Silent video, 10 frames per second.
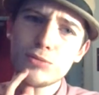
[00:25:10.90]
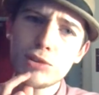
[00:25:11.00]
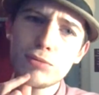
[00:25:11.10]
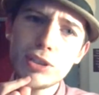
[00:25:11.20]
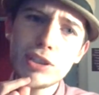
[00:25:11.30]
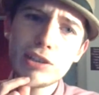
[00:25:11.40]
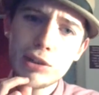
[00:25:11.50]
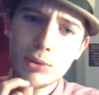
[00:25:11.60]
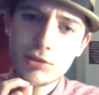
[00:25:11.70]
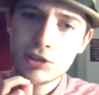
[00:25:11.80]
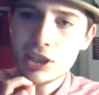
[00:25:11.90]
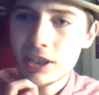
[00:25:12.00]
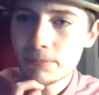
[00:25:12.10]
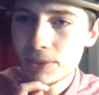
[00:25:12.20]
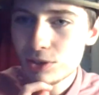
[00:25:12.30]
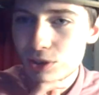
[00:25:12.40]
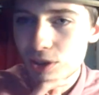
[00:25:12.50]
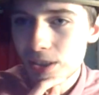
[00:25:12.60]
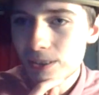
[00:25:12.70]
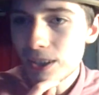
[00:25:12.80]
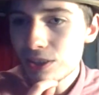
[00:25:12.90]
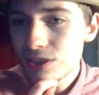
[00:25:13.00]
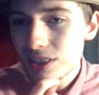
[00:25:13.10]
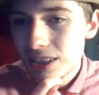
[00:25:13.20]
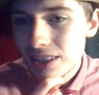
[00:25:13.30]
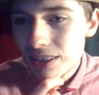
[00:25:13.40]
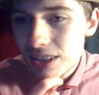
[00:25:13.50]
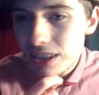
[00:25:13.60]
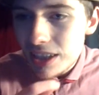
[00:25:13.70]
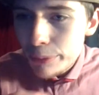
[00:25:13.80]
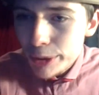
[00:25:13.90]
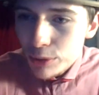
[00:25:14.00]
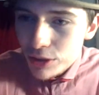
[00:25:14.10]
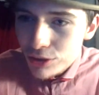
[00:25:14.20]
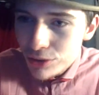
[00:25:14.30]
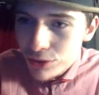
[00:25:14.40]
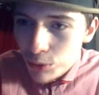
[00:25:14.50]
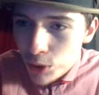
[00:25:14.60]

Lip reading: we're running low on time, so I'll answer how many questions?